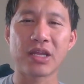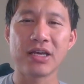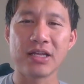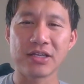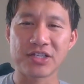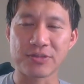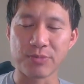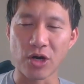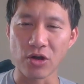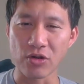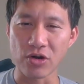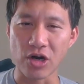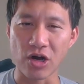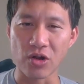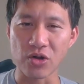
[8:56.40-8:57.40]

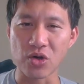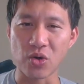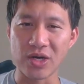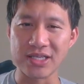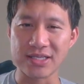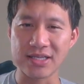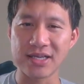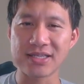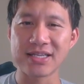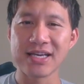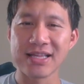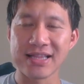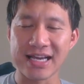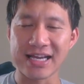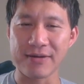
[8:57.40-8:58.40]
smaller altcoins list
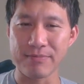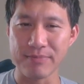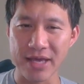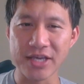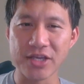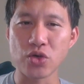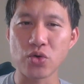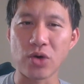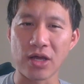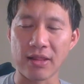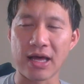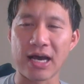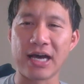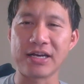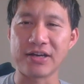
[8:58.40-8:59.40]
that can make you a
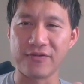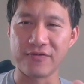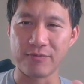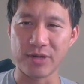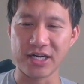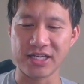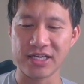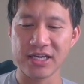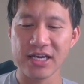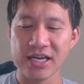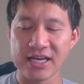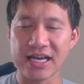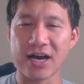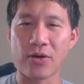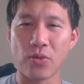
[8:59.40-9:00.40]
lot of money.
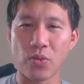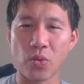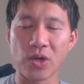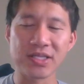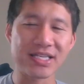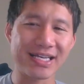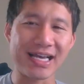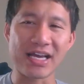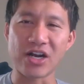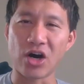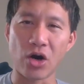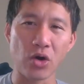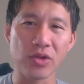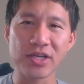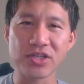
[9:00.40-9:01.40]
Now, once again,
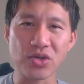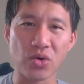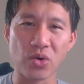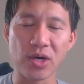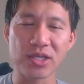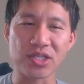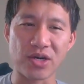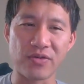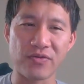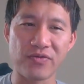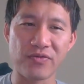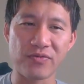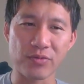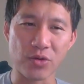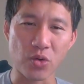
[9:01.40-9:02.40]
all these coins are
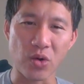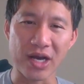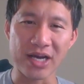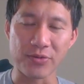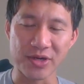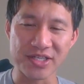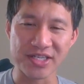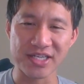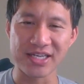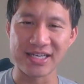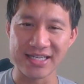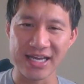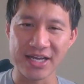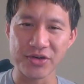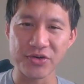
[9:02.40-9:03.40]
quite risky
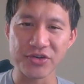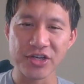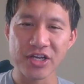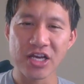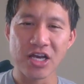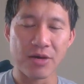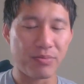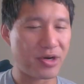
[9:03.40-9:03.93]
and dangerous, but